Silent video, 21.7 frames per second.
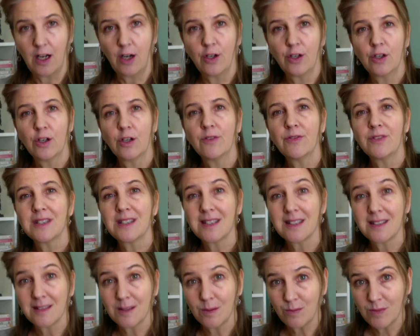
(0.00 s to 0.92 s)
Our nervous
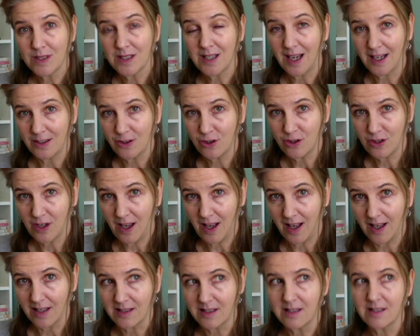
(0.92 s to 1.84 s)
system
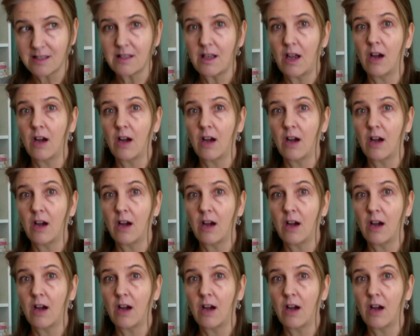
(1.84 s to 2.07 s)
digests